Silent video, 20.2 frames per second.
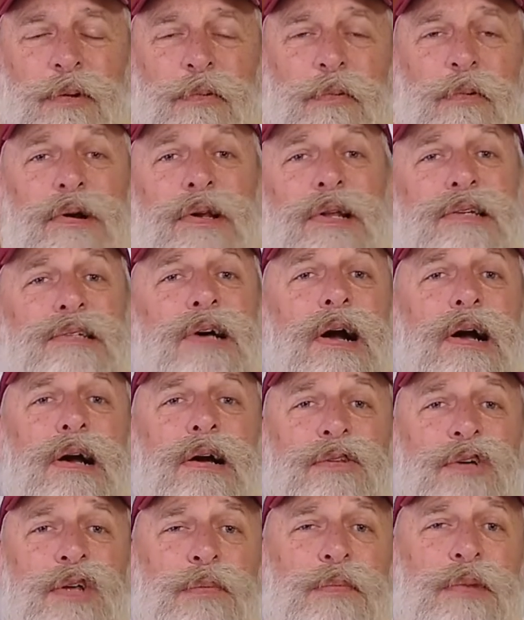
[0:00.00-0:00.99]
We're going to talk a
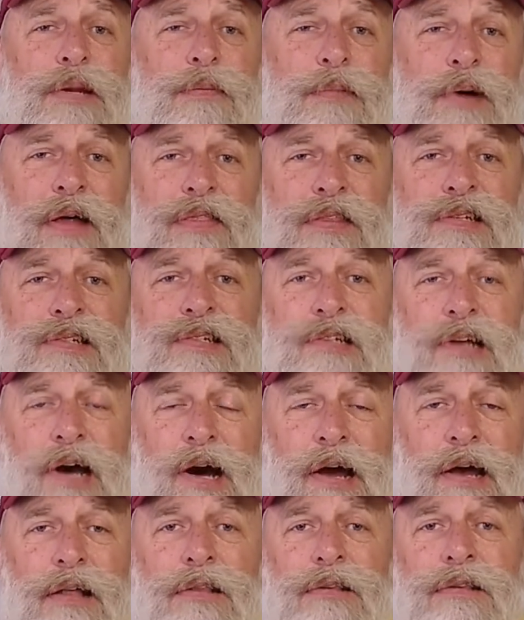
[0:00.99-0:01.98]
little bit about the
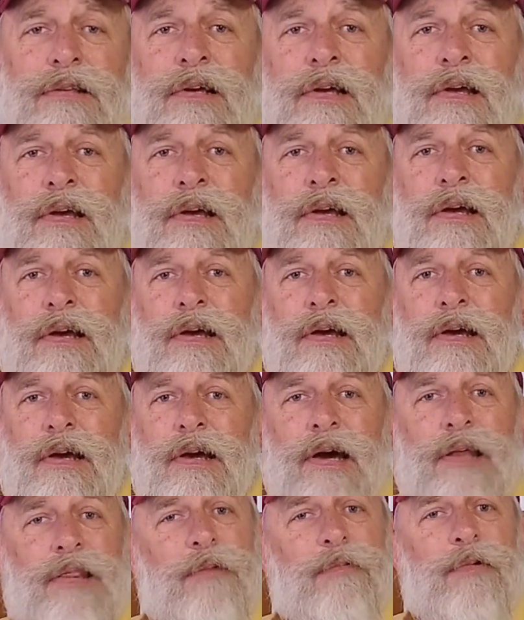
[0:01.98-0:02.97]
style,
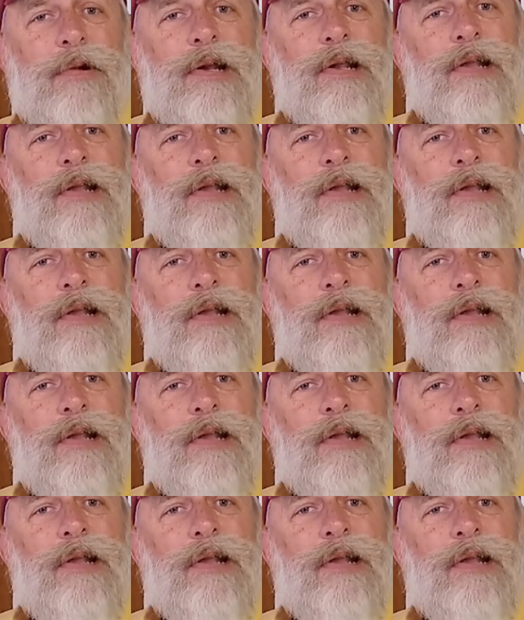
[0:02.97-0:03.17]
and then we're